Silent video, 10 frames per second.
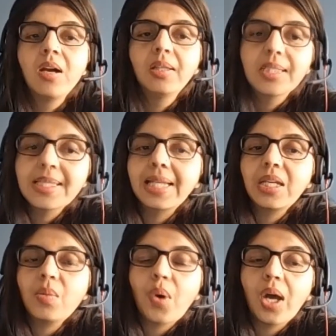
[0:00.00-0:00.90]
The
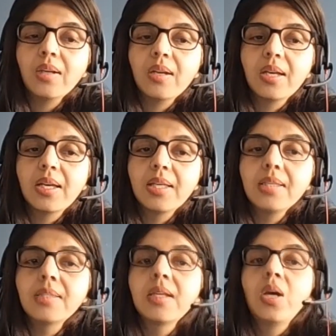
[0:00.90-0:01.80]
second one
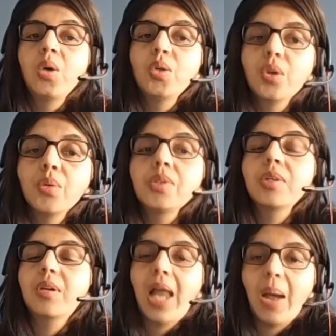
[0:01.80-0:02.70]
is use
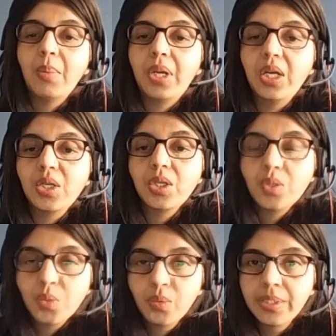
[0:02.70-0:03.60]
collaboration
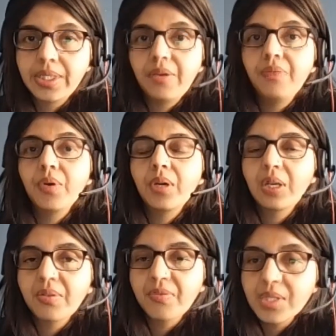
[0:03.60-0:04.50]
tools. If you're in
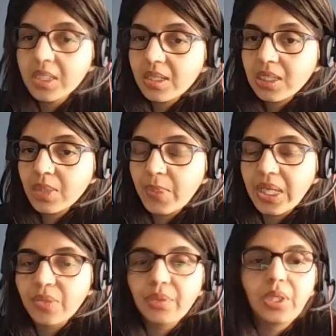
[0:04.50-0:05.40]
a physical
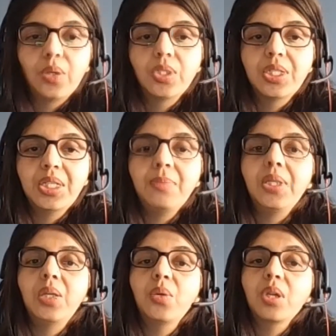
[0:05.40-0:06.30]
space with your team,
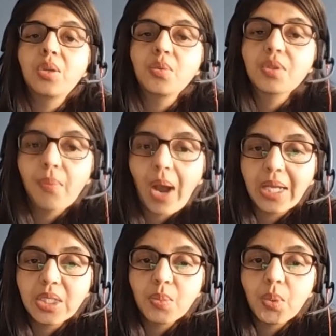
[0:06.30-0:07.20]
then you can use a
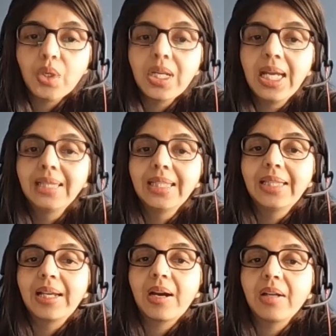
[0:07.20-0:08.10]
whiteboard. Then
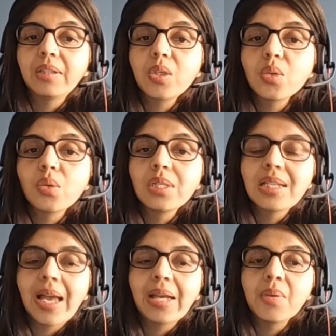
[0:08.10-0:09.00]
there are other tools
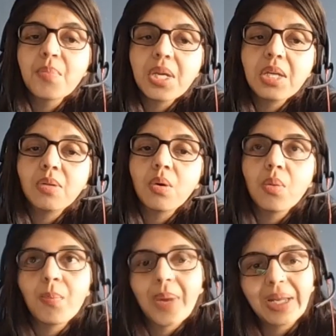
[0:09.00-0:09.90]
like Miro,
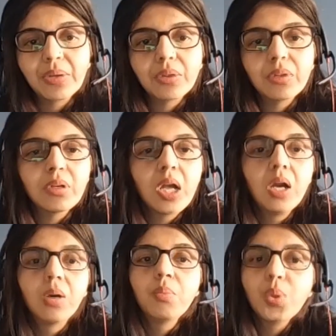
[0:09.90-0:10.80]
Mural.
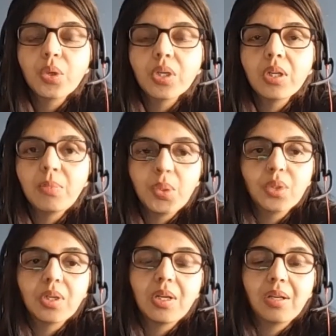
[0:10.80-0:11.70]

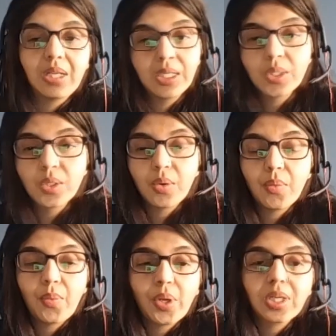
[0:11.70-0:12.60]
Mural is
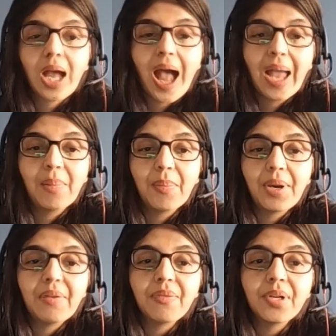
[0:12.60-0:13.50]
what I
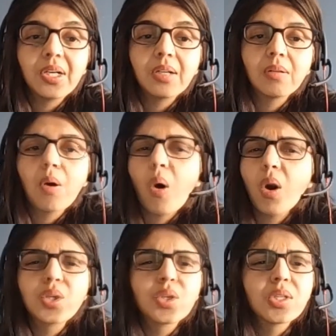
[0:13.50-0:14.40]
prefer,
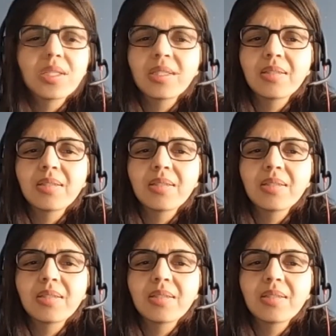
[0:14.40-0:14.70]
or just